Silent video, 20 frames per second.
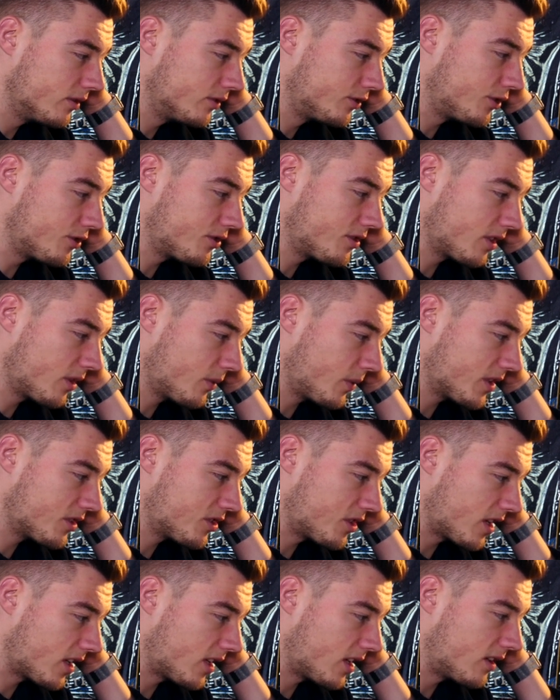Just a quick
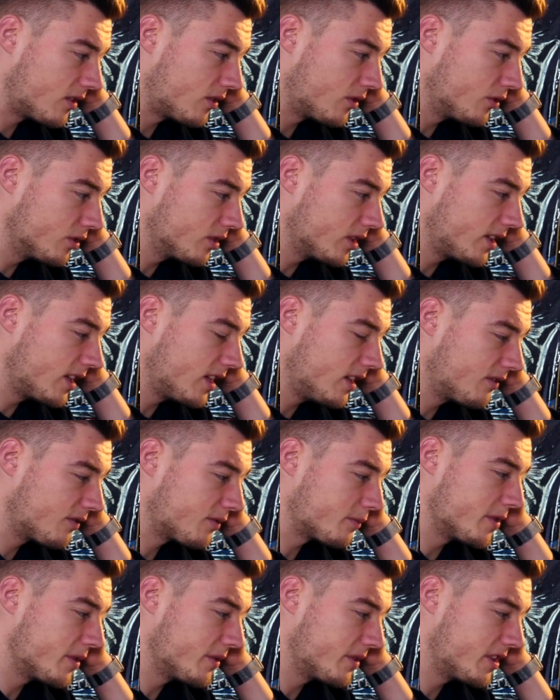check-in. All I need
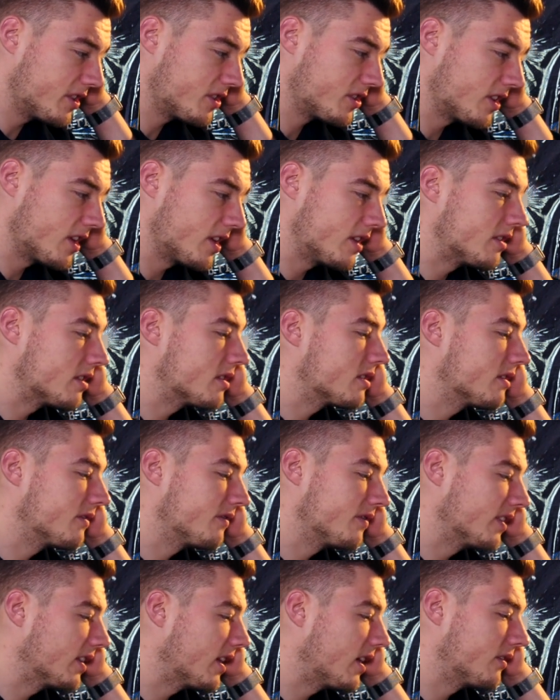from you at this stage is to
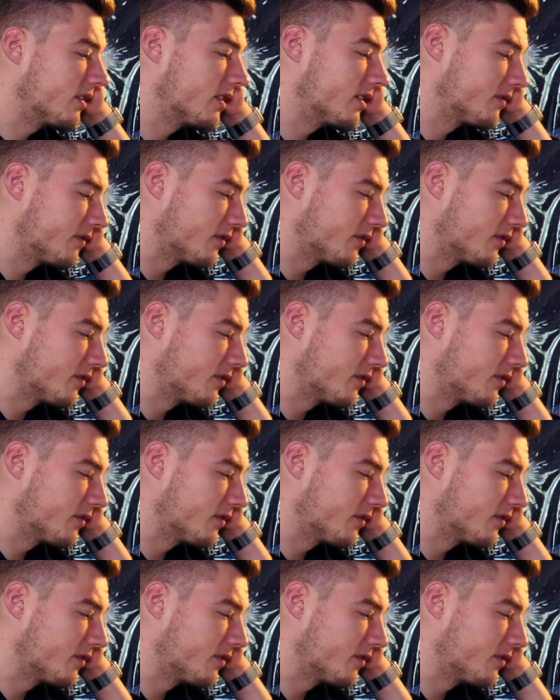fill out this